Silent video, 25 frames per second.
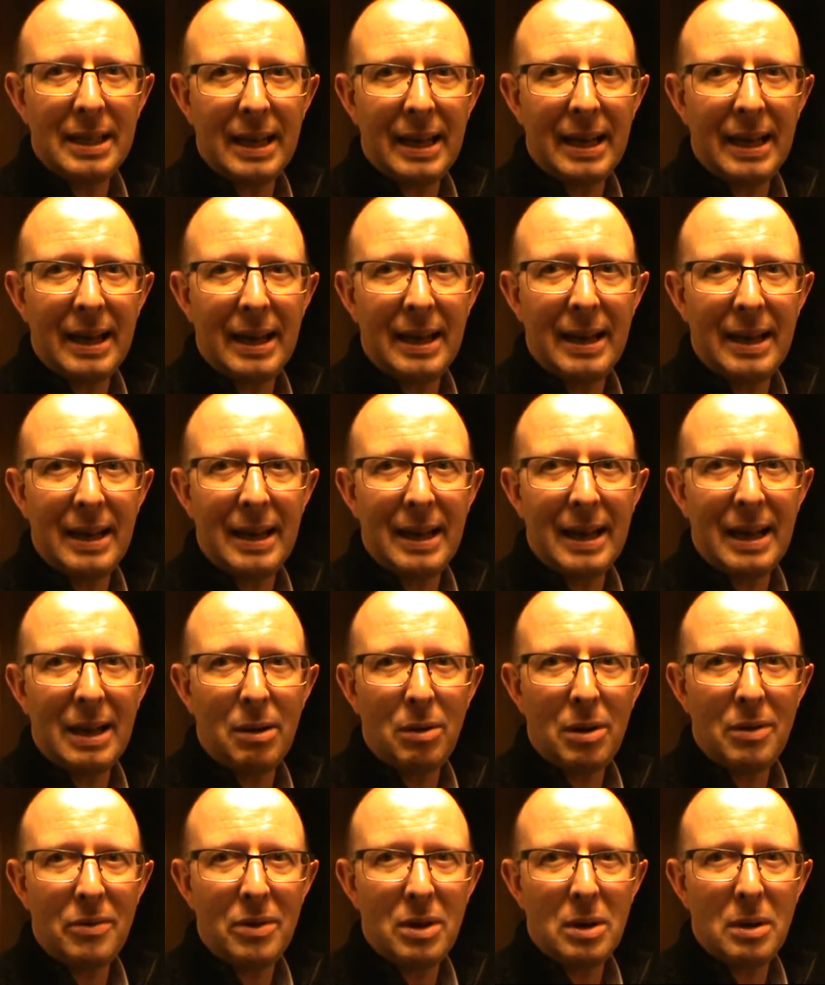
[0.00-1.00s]

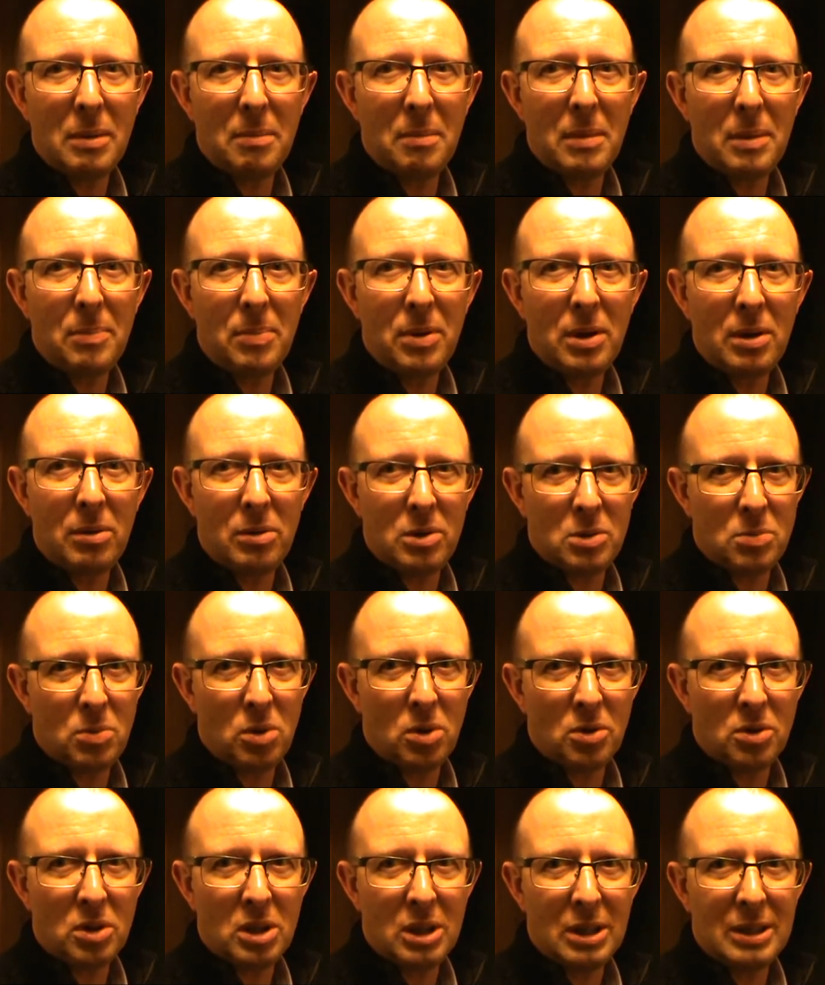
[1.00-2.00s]
However, my parents
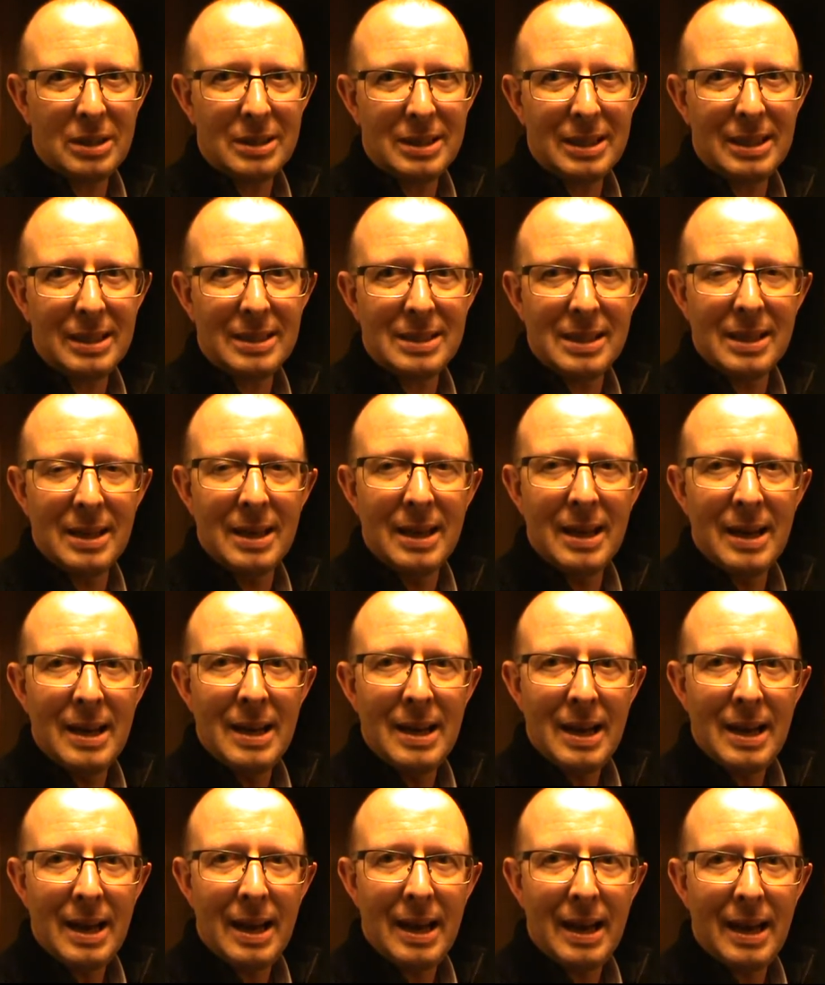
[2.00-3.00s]
both caught it,
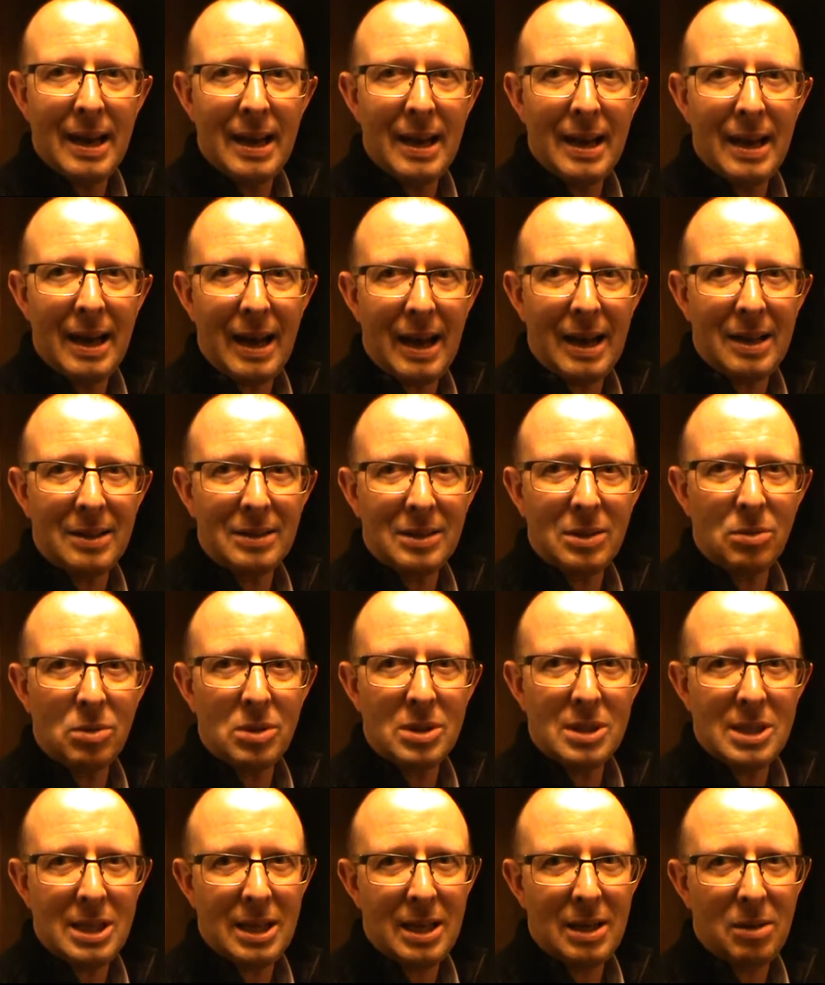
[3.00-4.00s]
and they
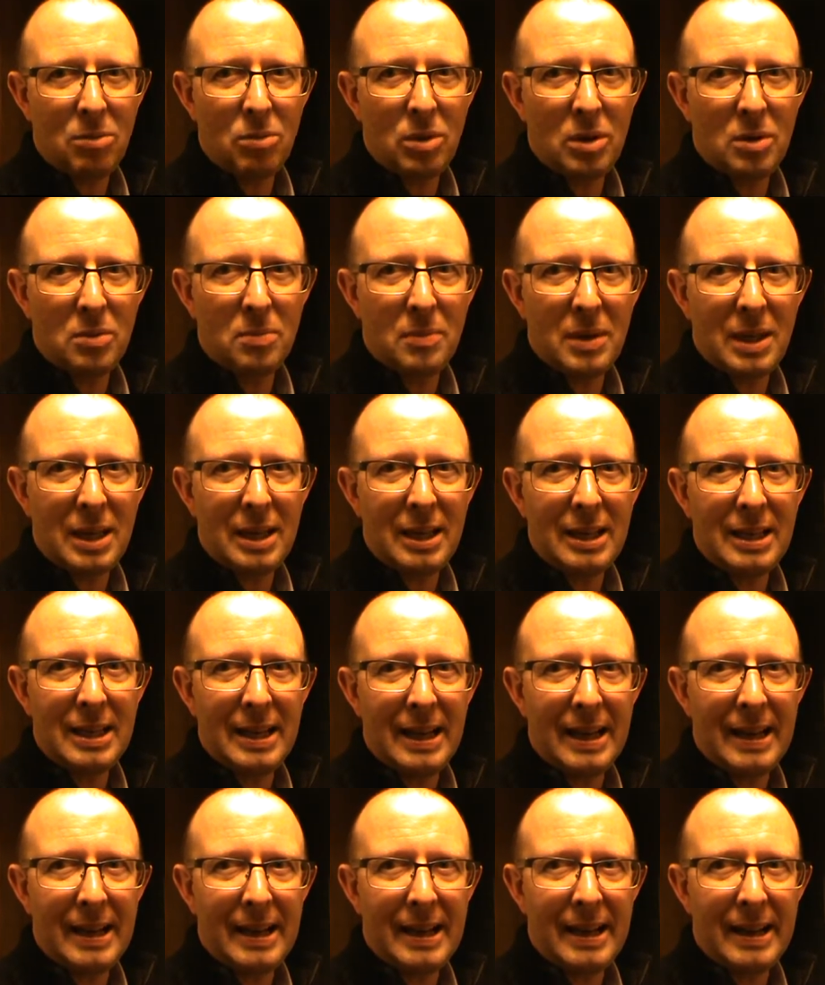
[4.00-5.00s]
were staying with
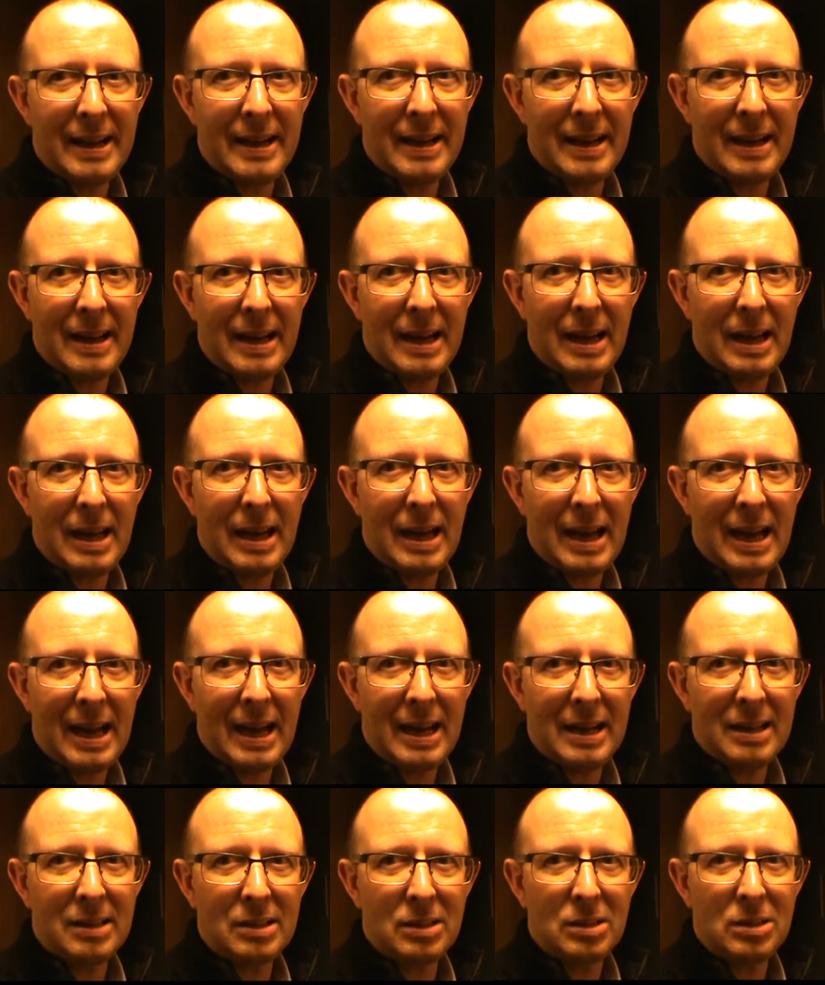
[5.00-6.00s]
me.
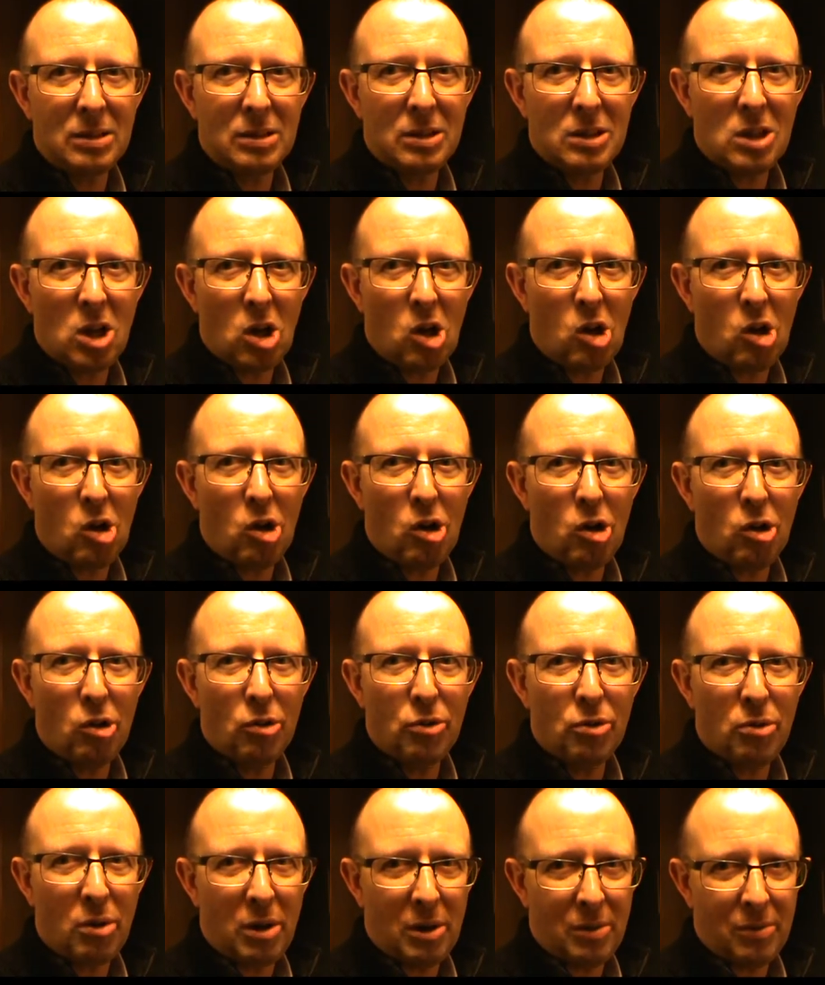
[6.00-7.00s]
And
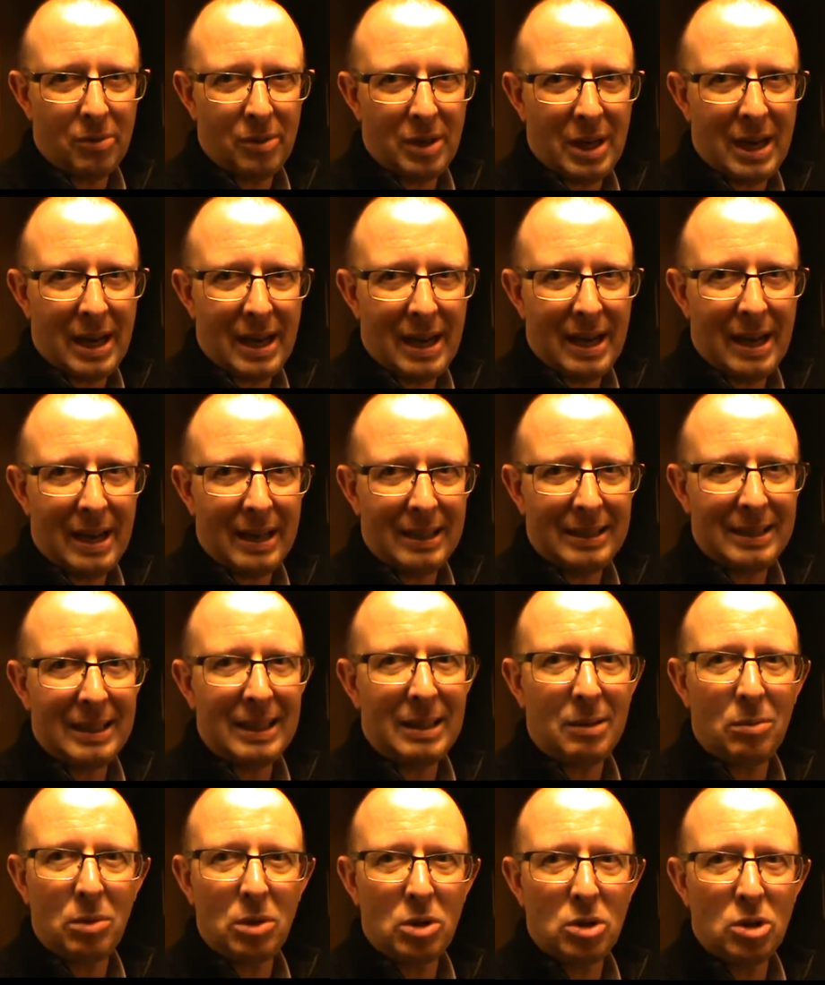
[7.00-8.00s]
all throughout the night,
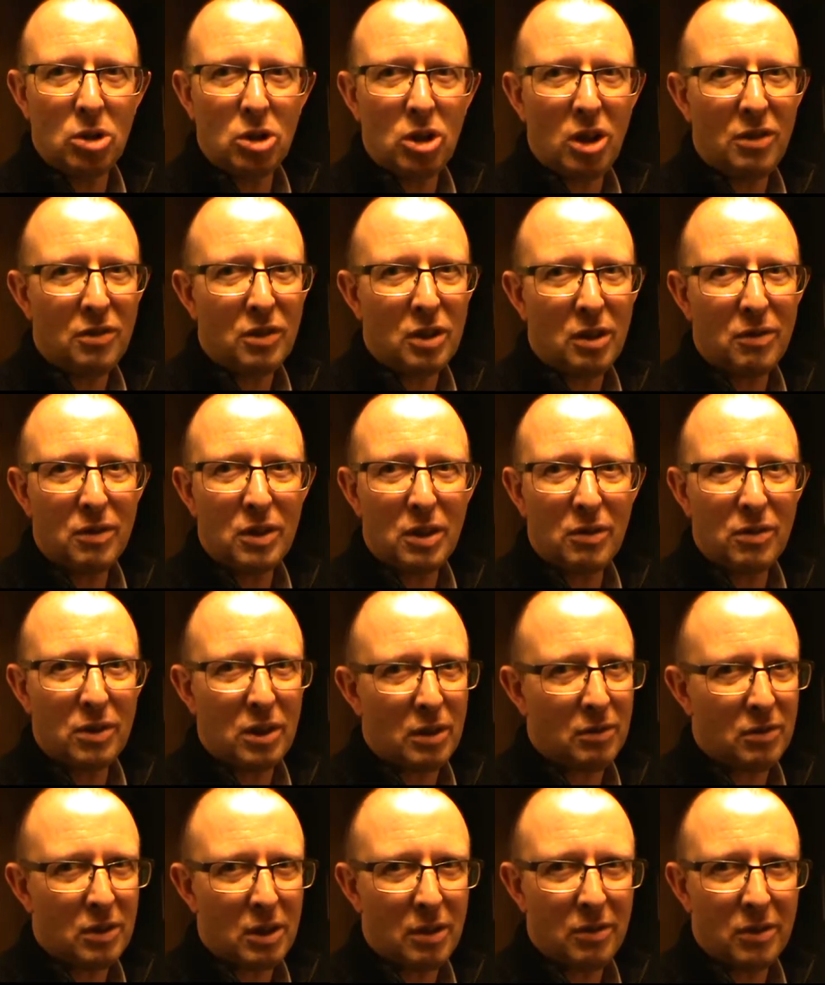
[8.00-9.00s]
it was cough, cough, cough,
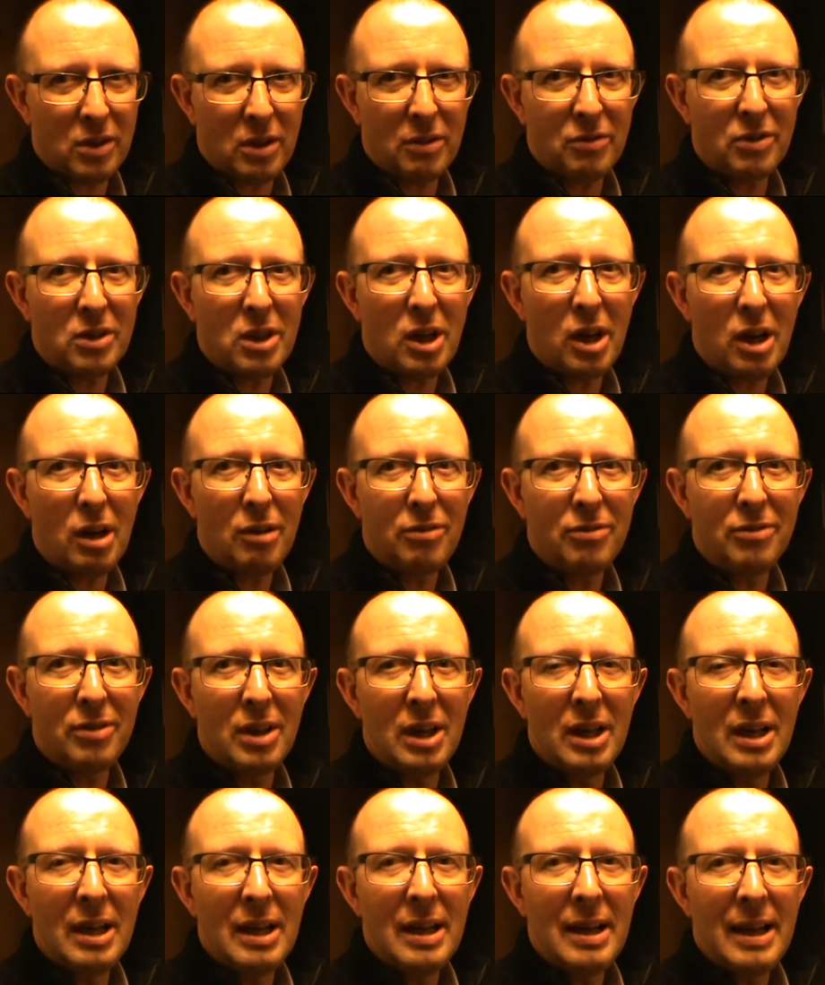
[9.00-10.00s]
cough, cough, cough, cough.